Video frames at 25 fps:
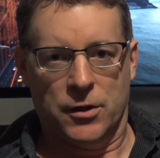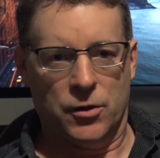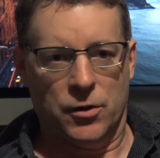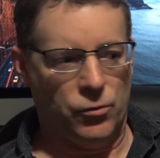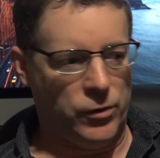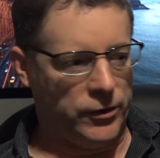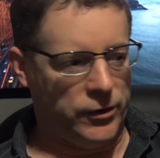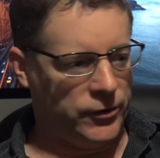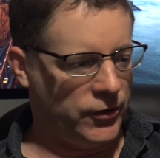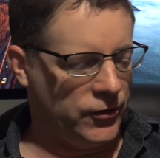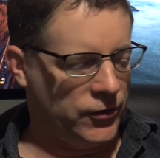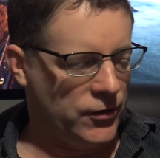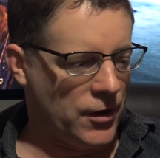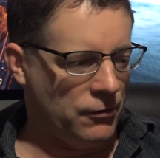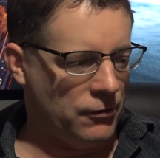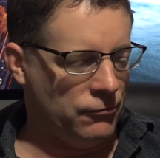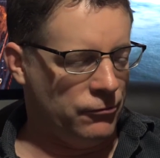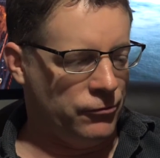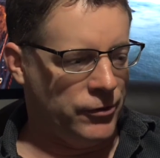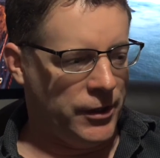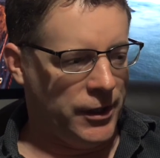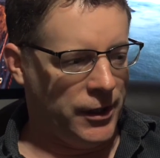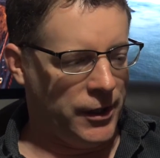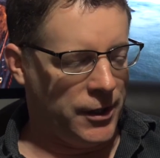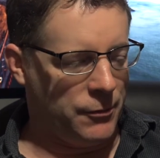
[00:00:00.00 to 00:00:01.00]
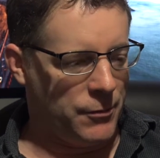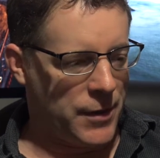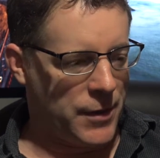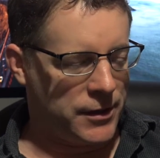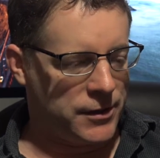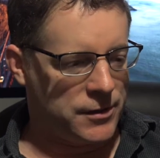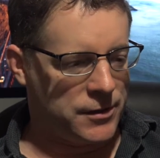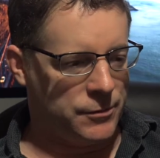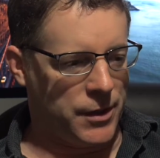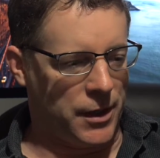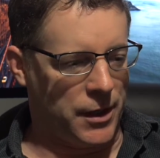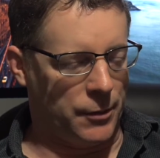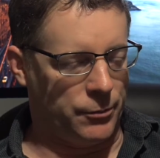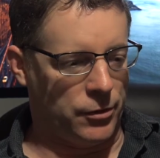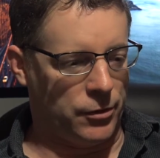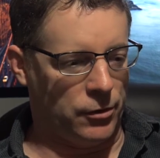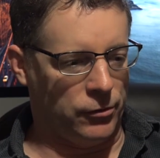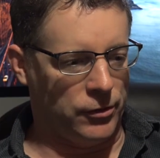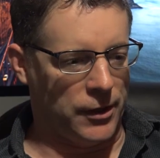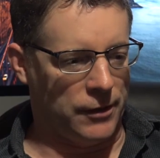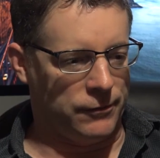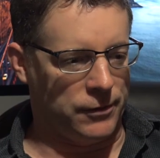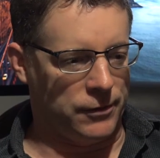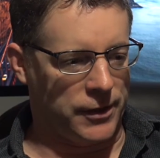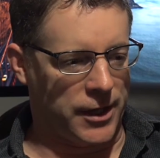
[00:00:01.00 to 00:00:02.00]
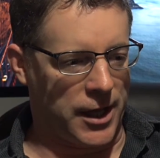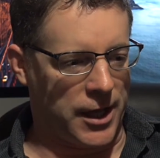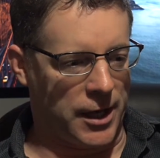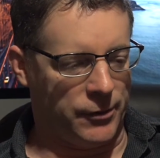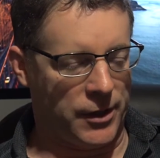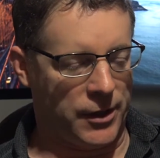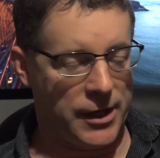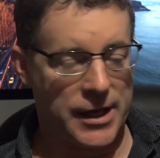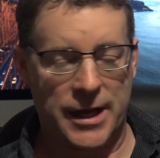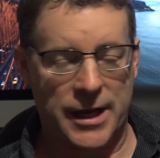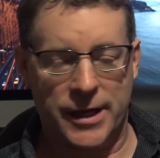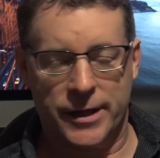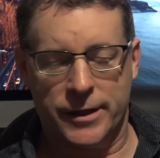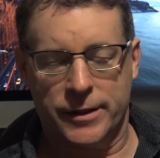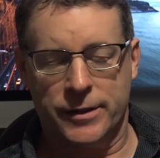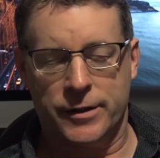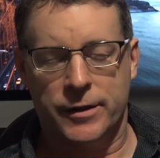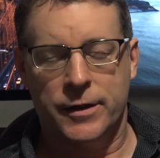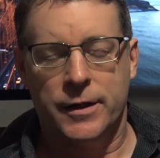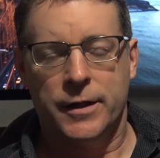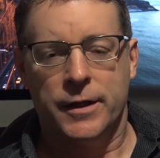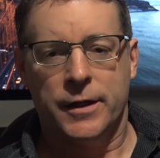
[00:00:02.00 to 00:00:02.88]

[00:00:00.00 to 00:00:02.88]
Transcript: which is not really meant to be a pro-level camera, and